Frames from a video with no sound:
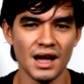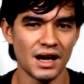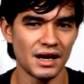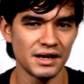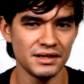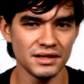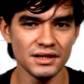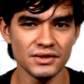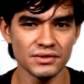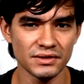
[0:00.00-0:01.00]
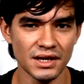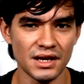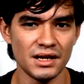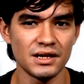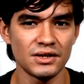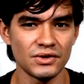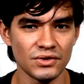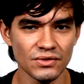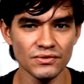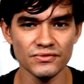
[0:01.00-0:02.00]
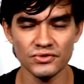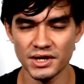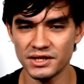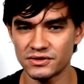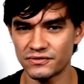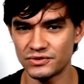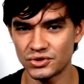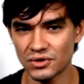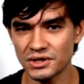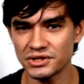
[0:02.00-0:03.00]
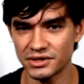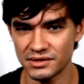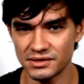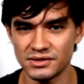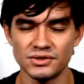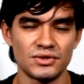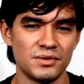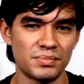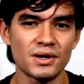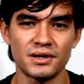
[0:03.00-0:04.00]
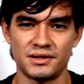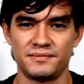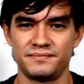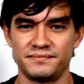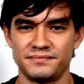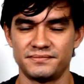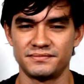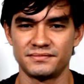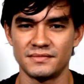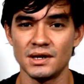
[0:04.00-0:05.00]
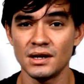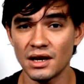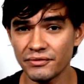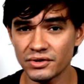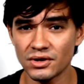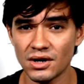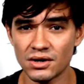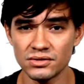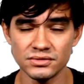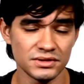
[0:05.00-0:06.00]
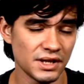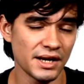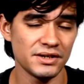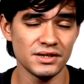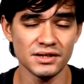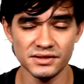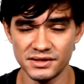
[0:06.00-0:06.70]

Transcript: I need to take two friends of George's to the park. After all, the idea is the